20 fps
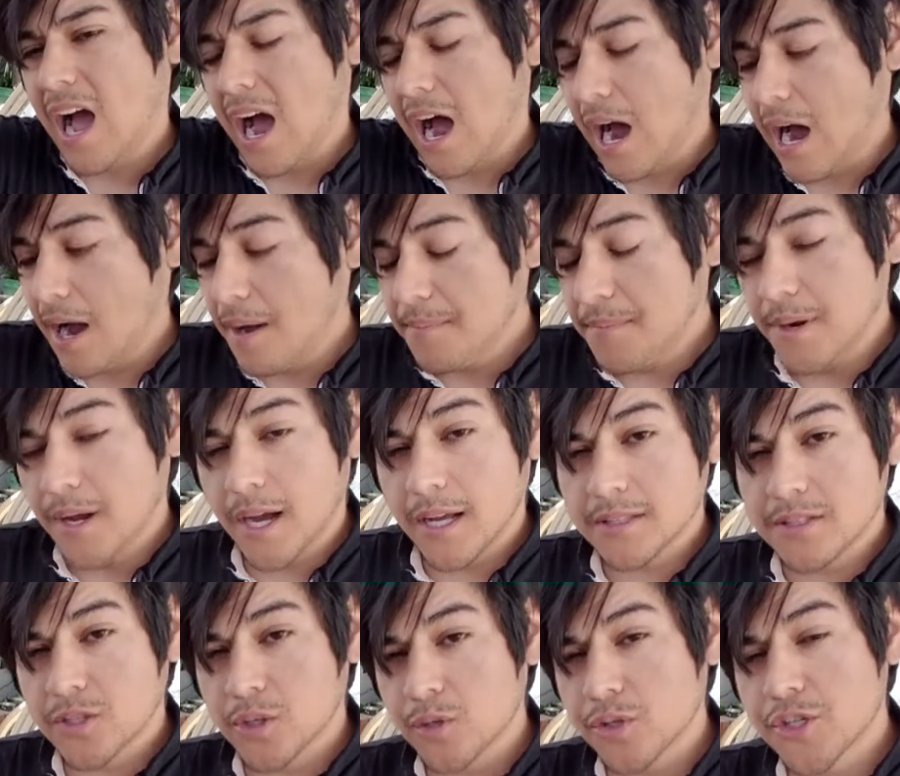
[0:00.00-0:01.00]
I'm not
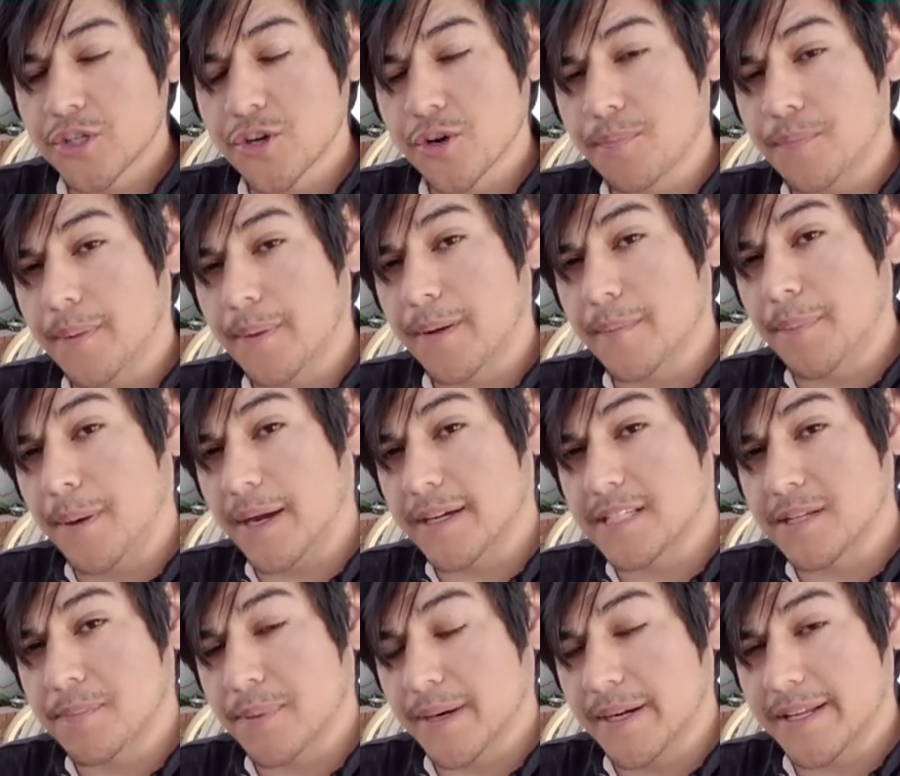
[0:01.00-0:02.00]
so sure
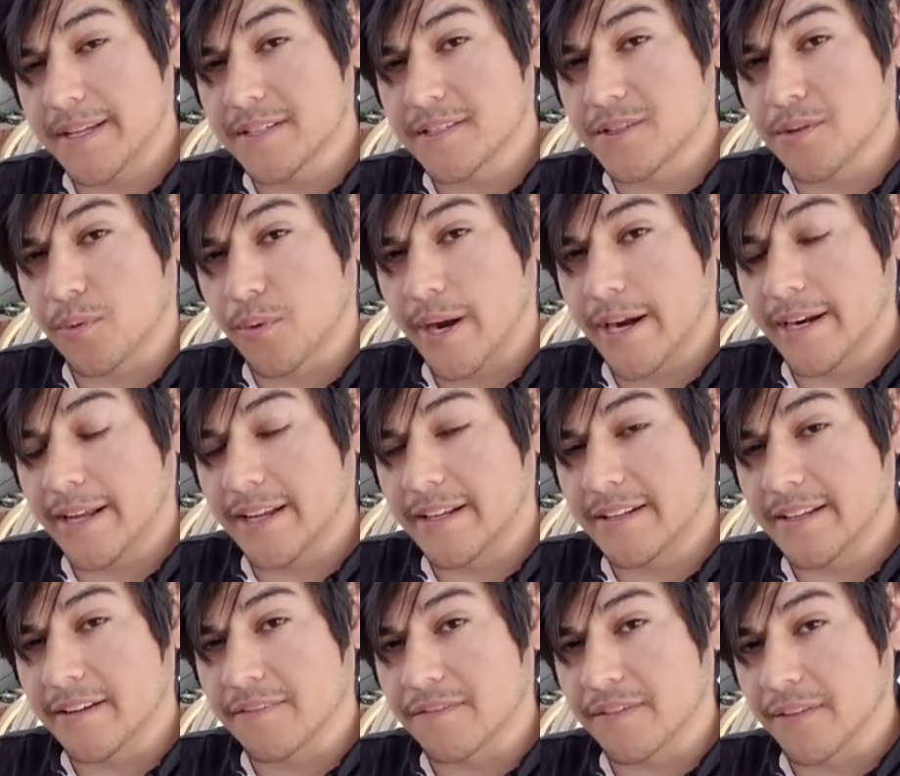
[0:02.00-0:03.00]
epoxy putty is the right
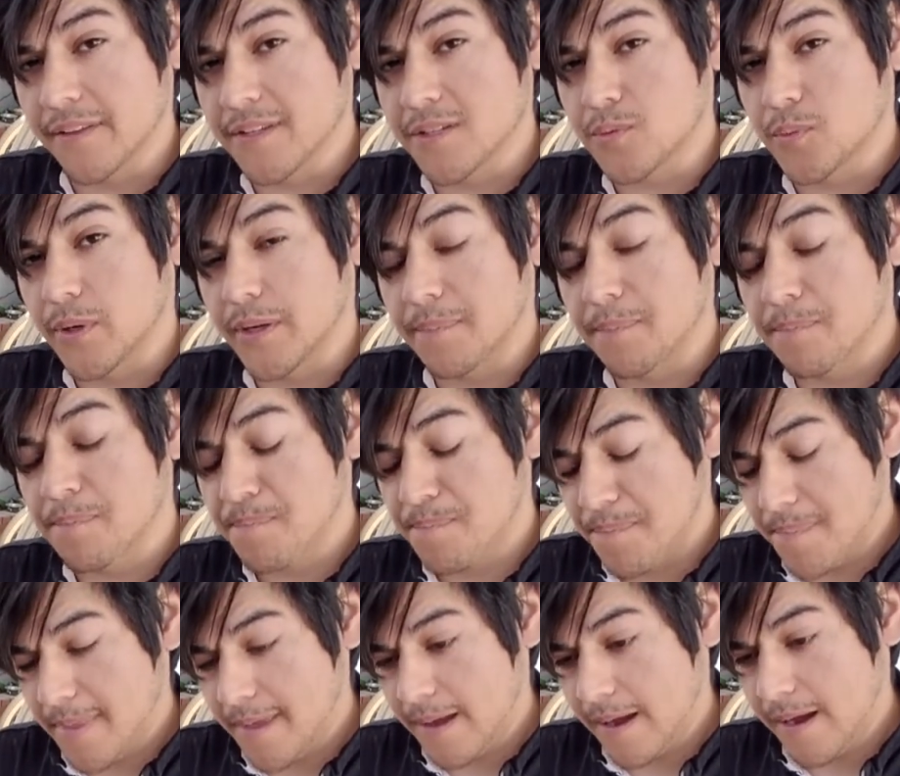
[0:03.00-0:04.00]
idea for this one.
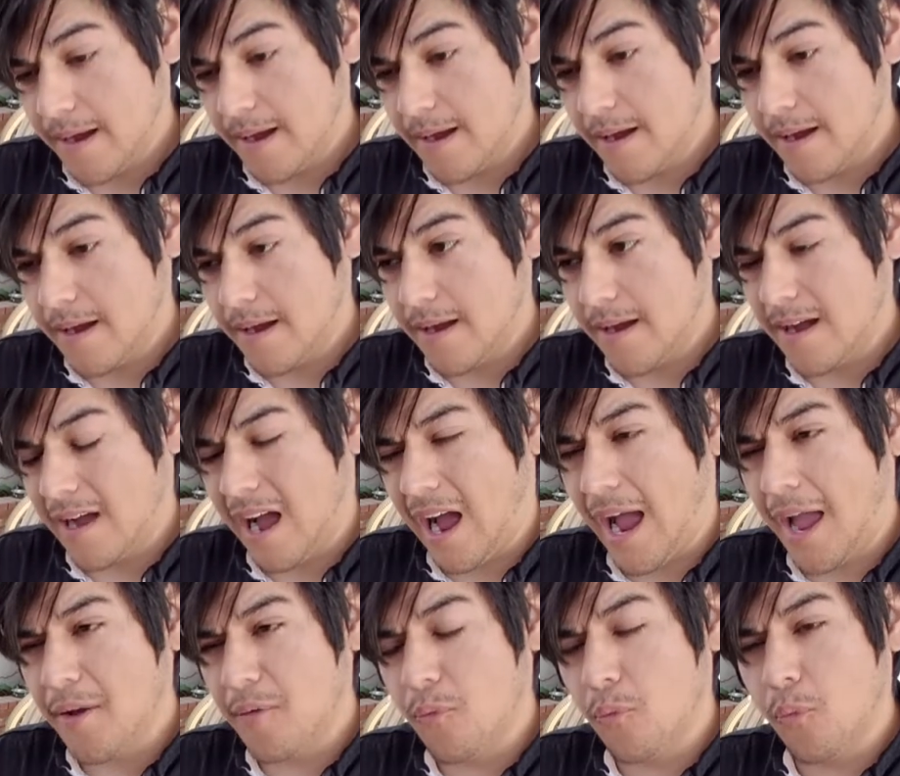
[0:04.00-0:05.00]
Uh,
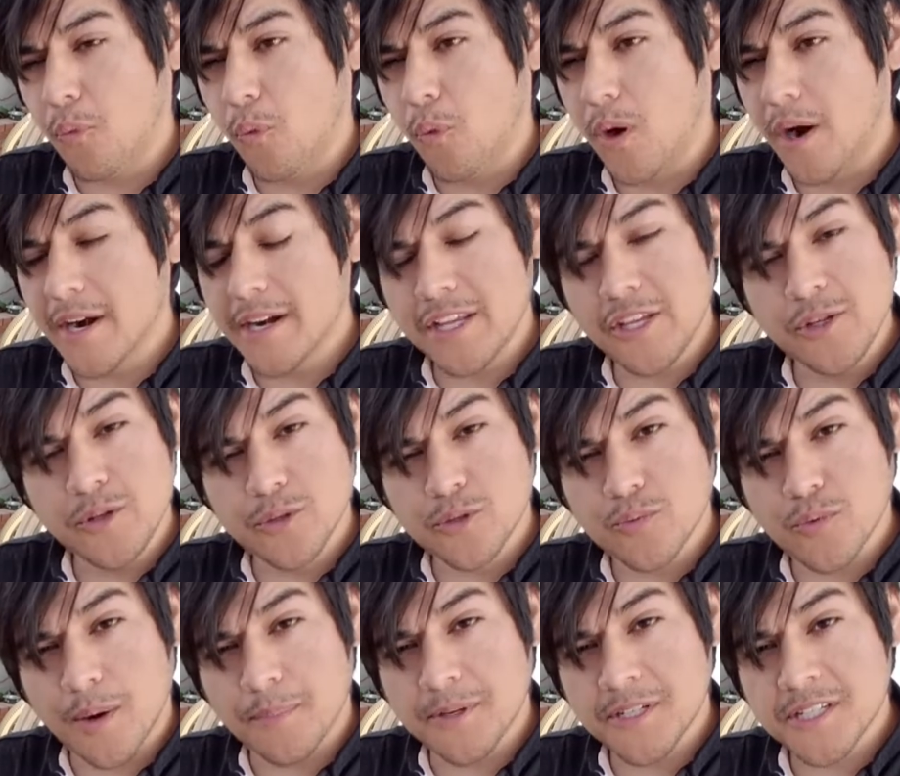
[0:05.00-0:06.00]
I want to use
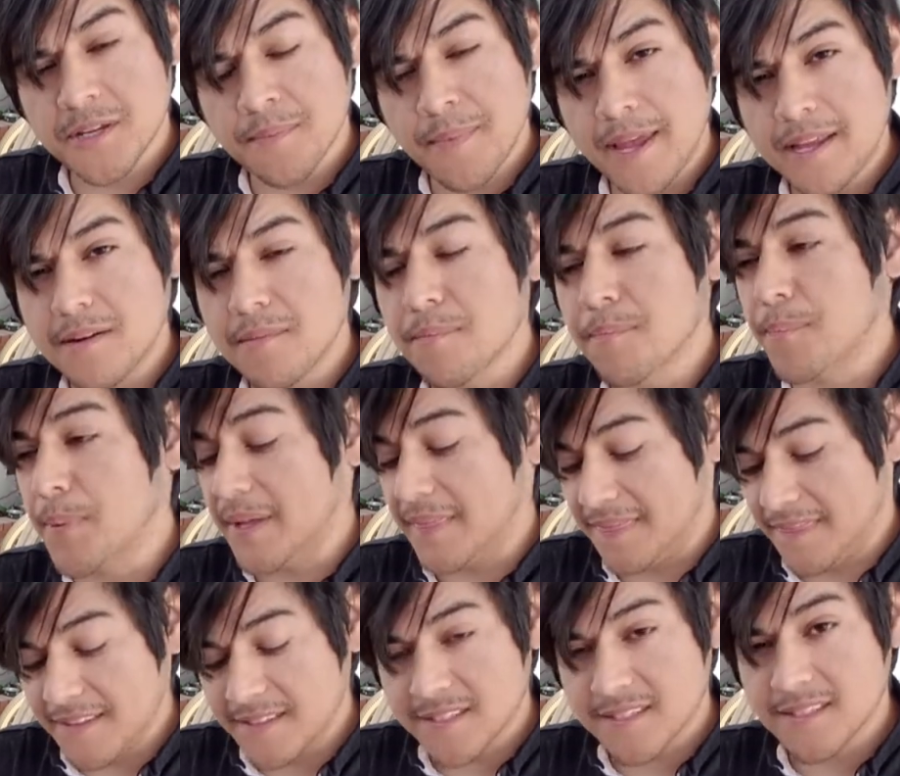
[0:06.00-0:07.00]
rubber cement, but
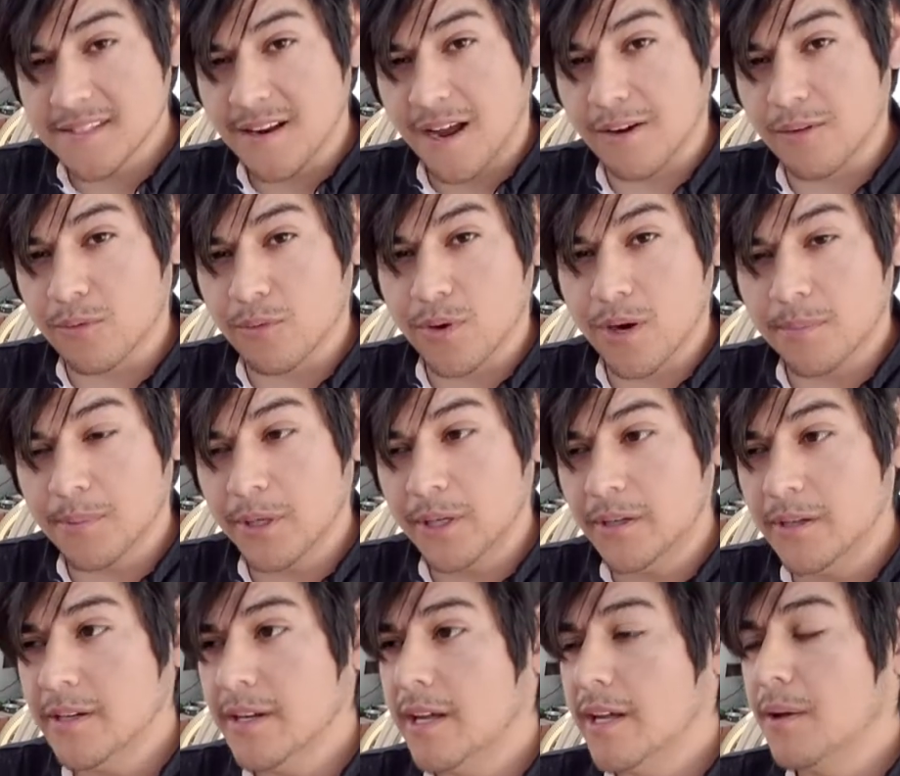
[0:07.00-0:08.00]
this is not rubber,
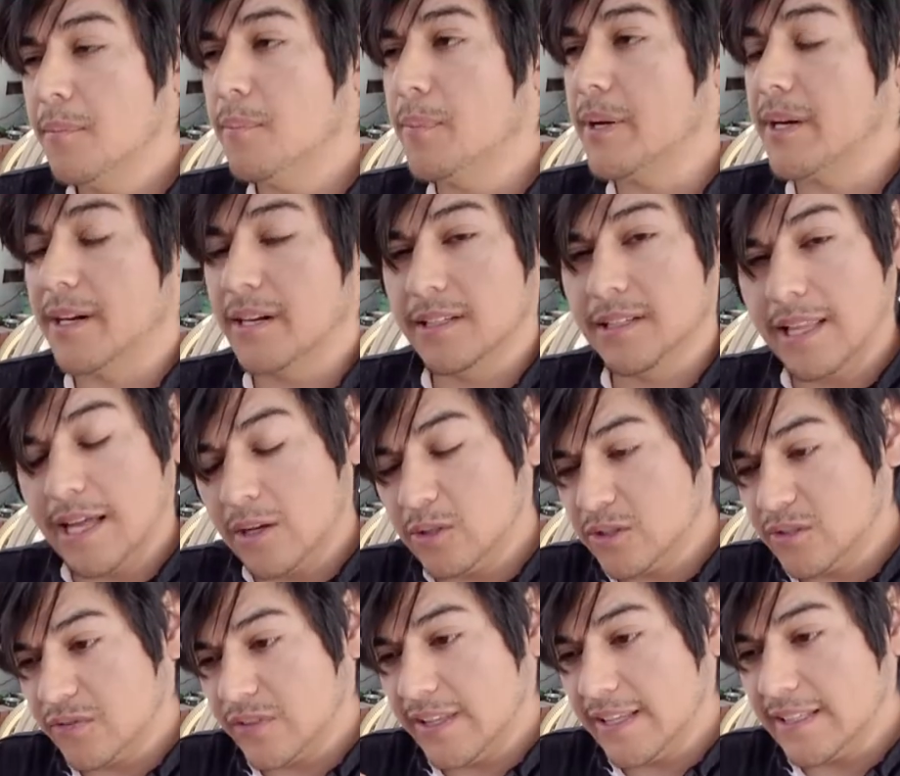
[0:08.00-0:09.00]
but it allows
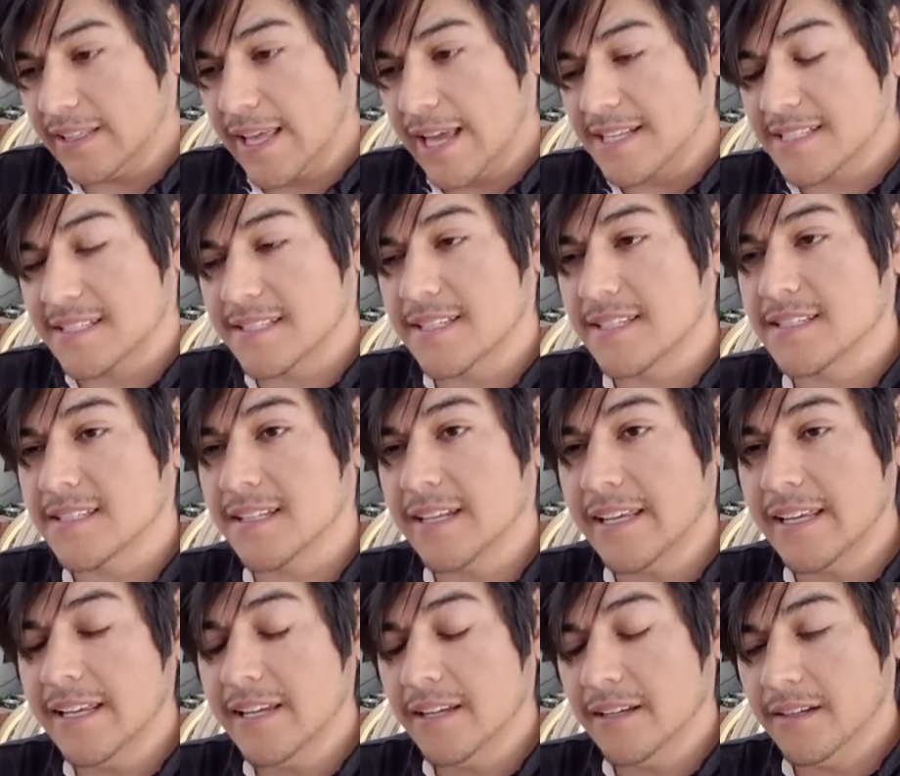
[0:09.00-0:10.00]
for the
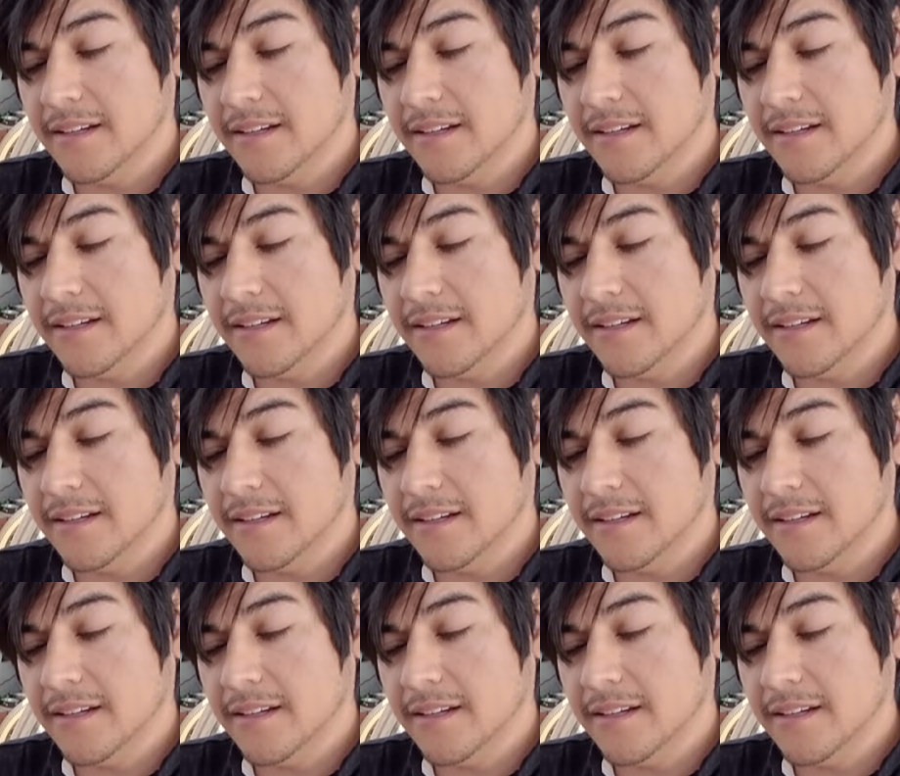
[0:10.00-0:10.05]
elasticity.